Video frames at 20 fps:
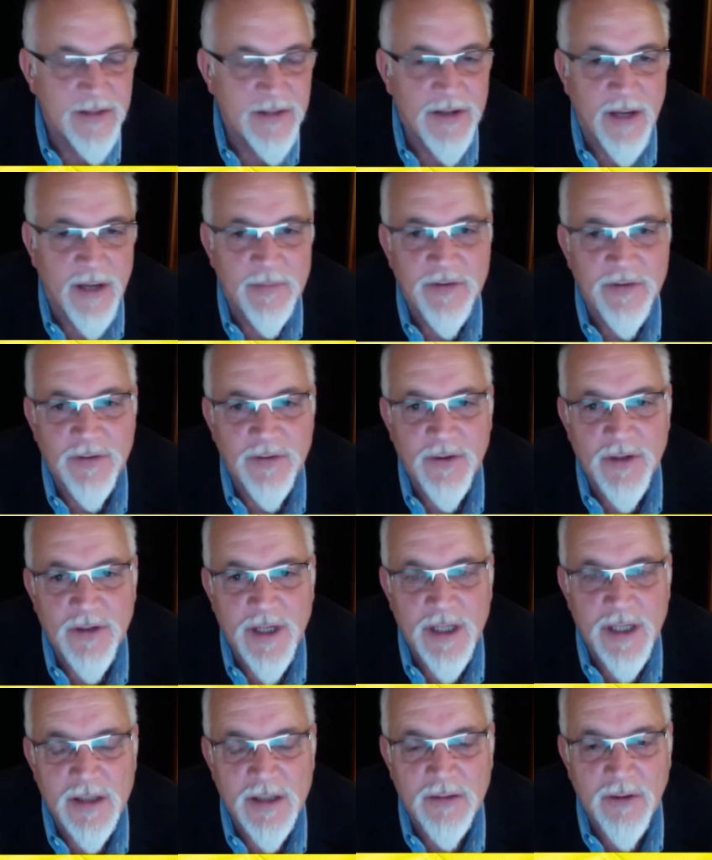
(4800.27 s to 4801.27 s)
times
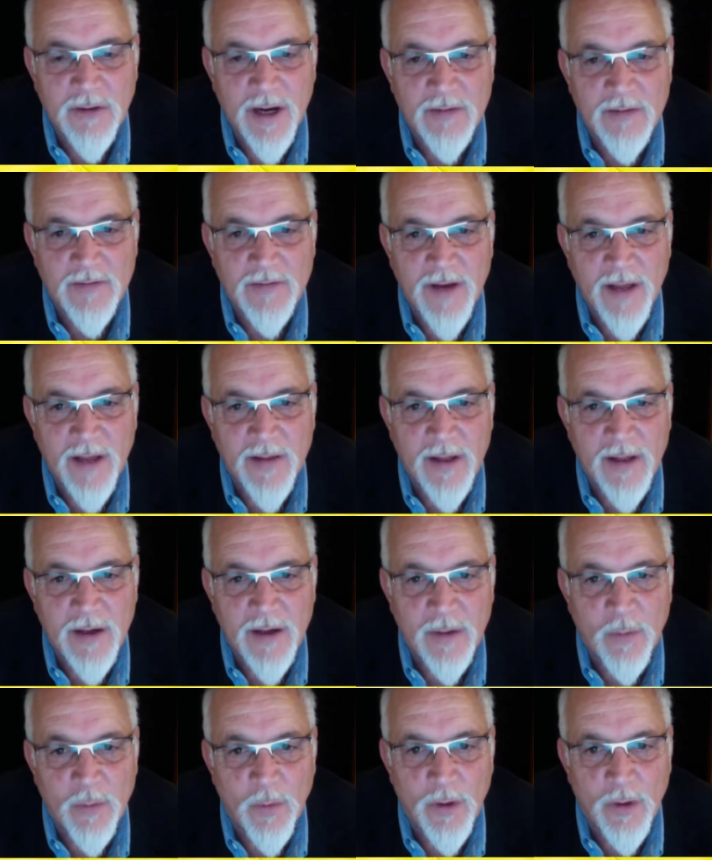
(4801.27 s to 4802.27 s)
13 grandfather,
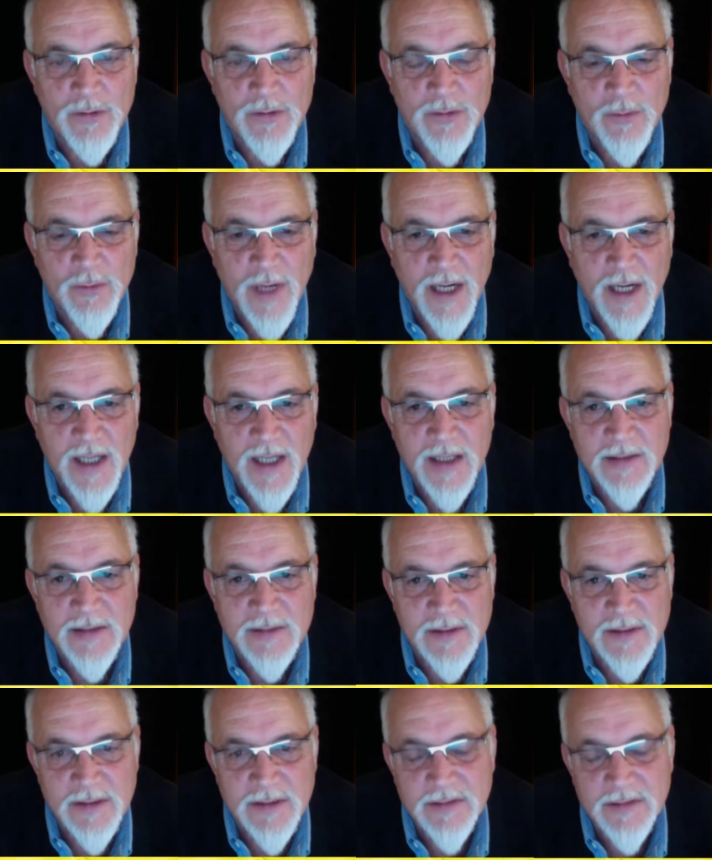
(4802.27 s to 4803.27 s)
Walter Raleigh,
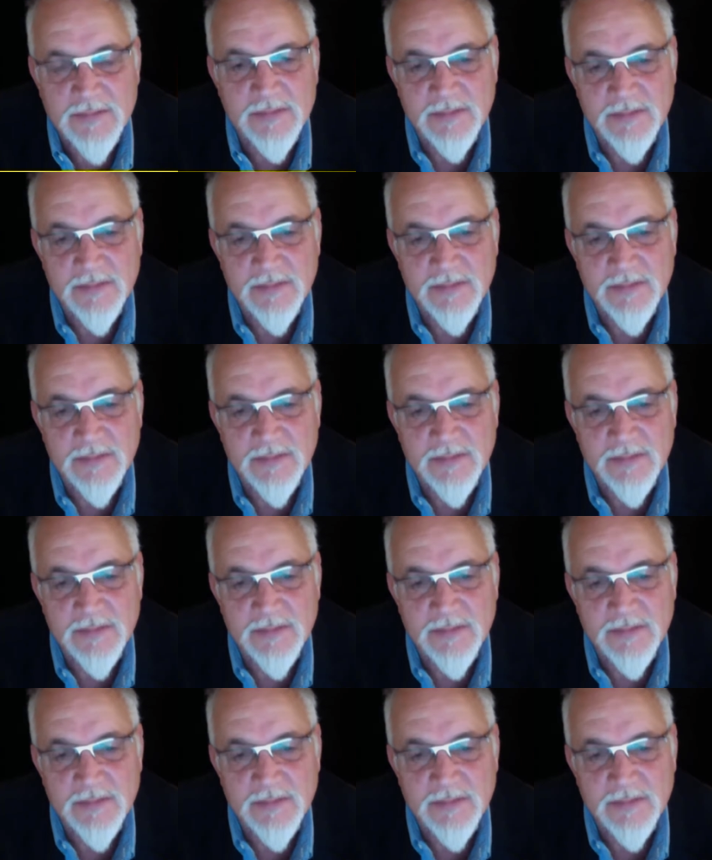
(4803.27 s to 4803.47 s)
because